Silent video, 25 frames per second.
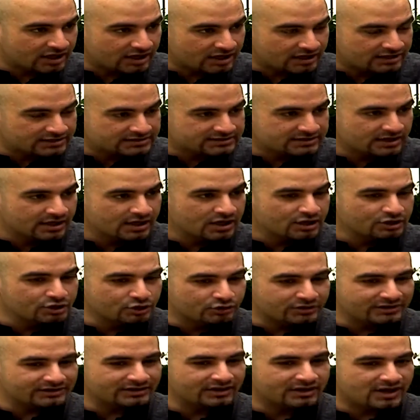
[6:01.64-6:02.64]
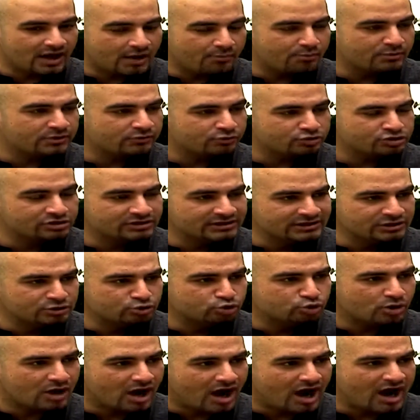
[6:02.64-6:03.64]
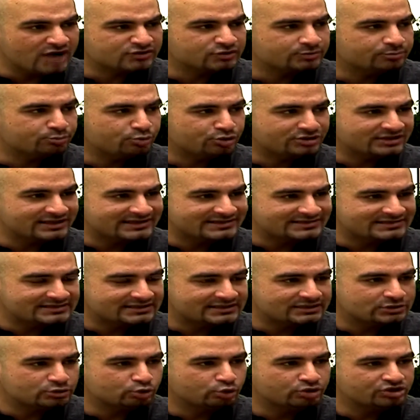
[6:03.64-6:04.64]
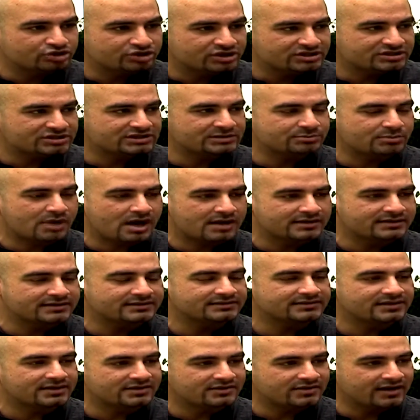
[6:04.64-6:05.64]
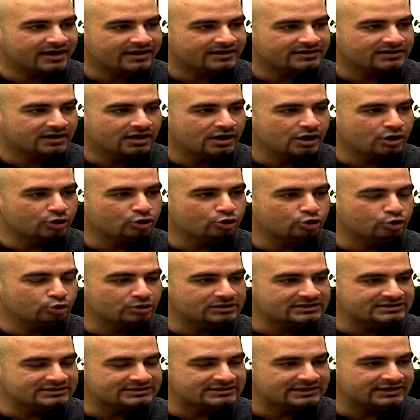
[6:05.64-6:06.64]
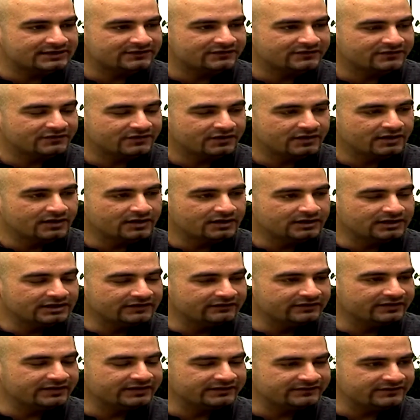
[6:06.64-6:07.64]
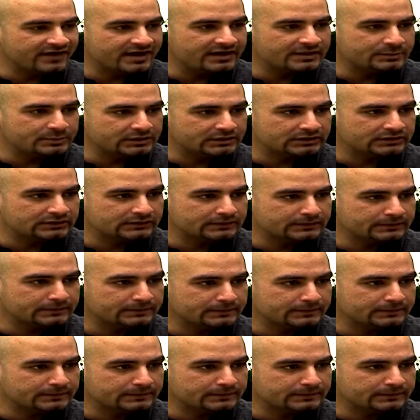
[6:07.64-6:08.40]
charged. Do you think the government was a little too harsh on protesters who were just demanding their right to a safe living environment?